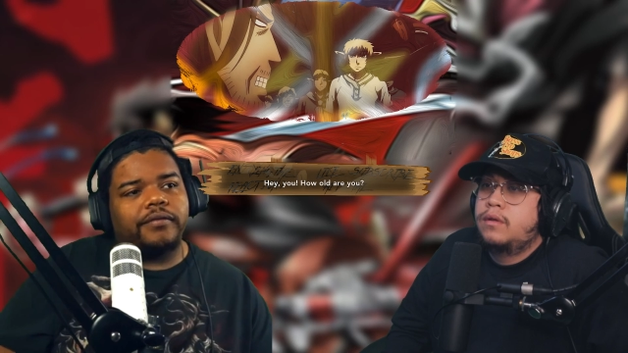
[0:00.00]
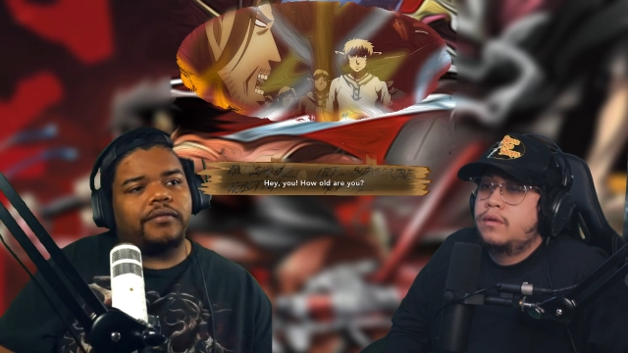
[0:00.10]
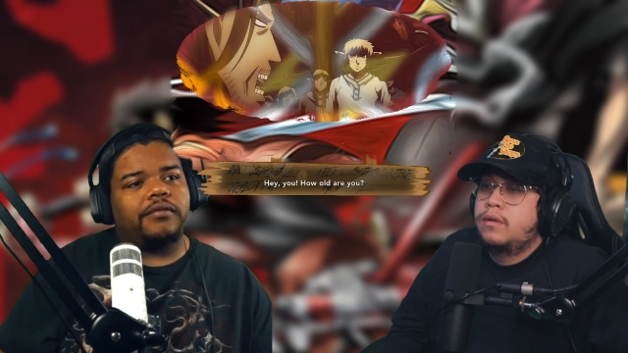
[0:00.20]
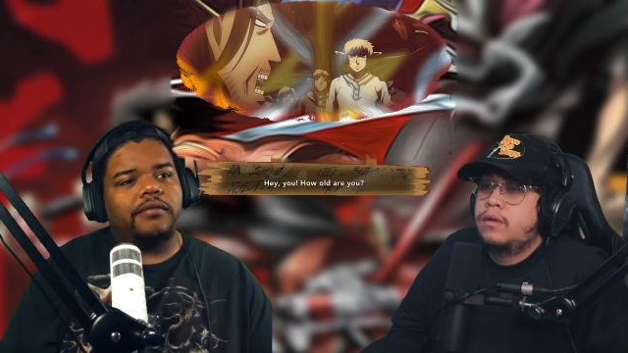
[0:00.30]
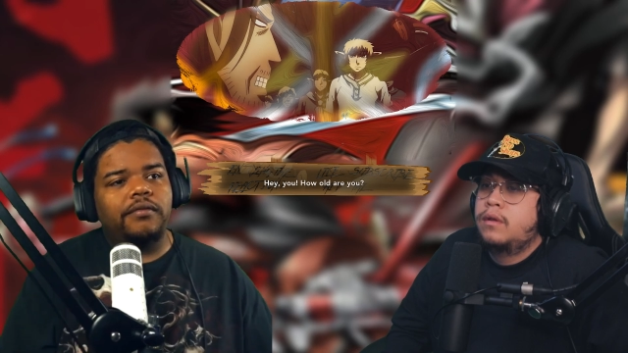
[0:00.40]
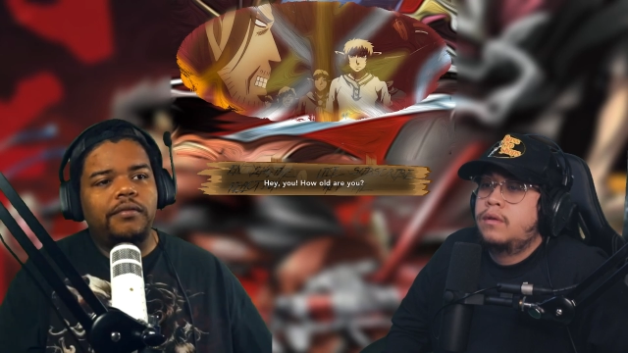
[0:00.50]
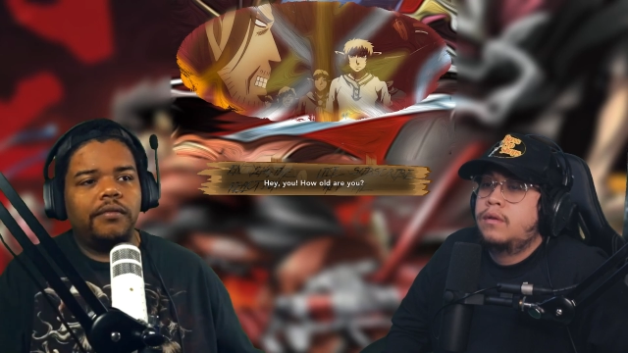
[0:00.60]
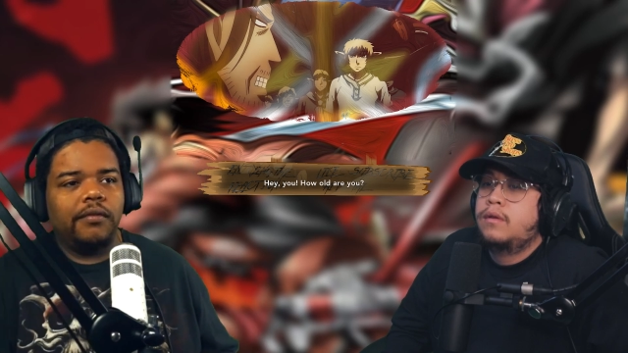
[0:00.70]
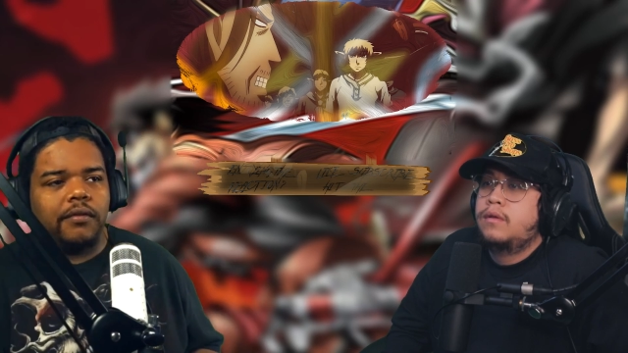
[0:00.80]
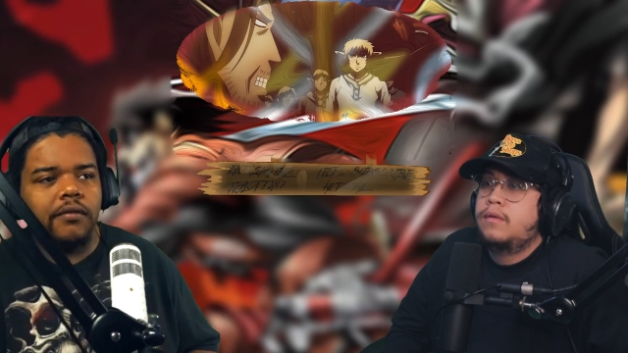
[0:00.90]

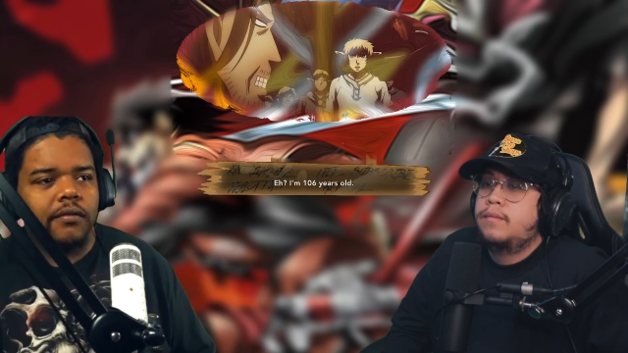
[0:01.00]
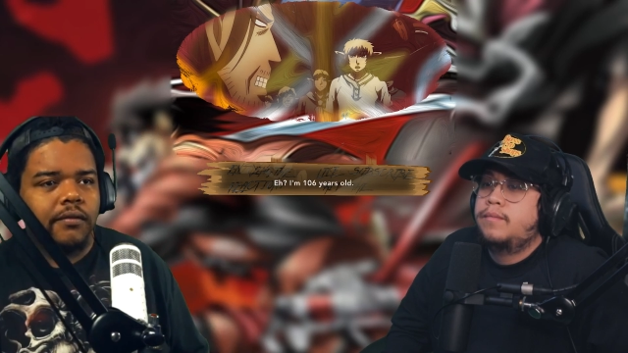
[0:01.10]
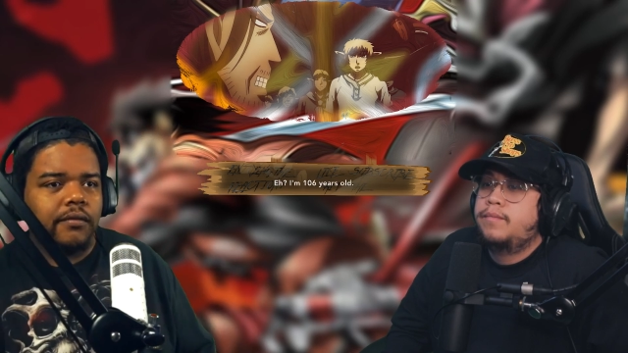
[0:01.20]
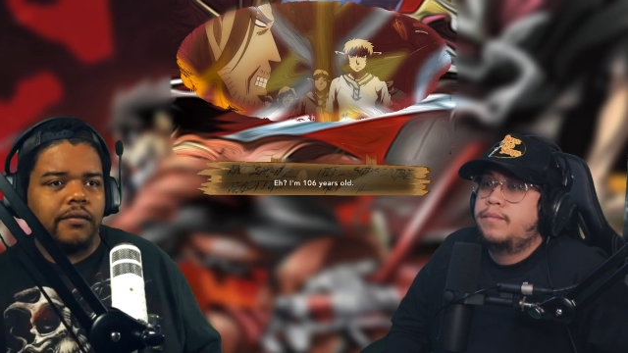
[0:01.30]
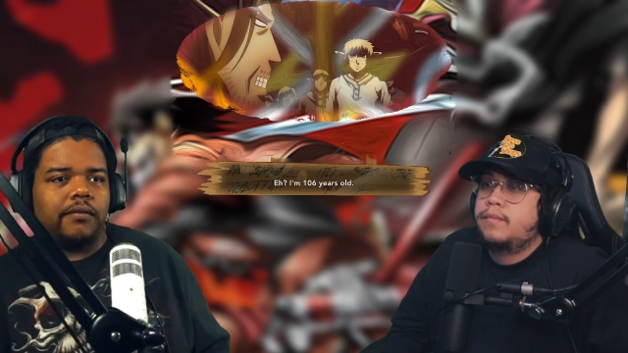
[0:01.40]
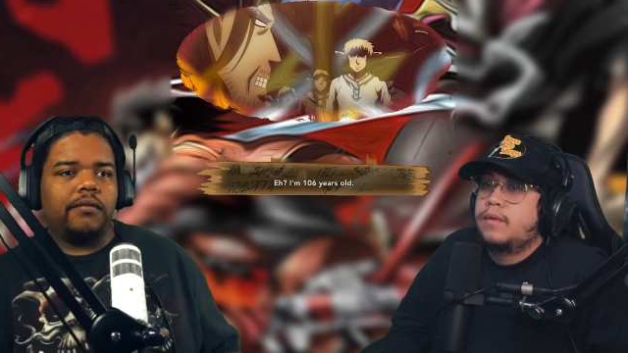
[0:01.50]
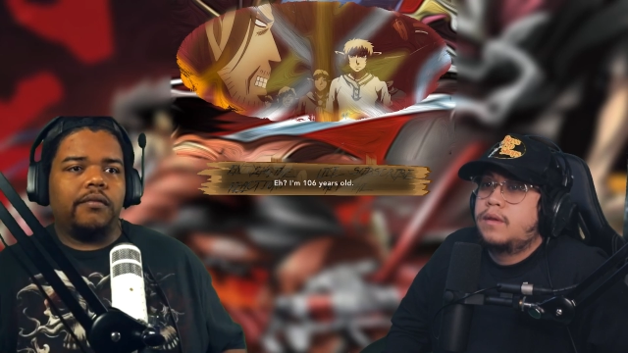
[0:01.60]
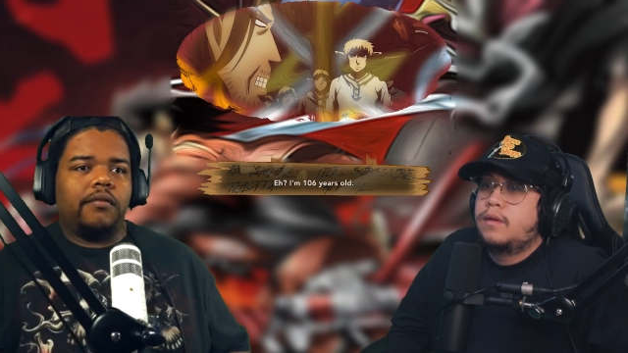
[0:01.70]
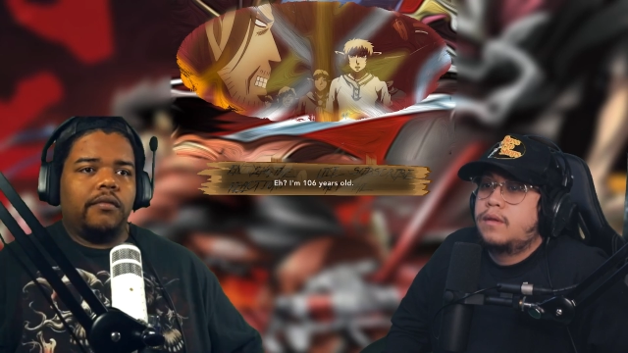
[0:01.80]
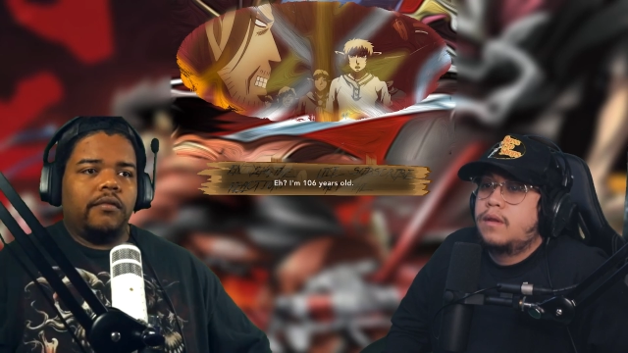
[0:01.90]
(no one is talking)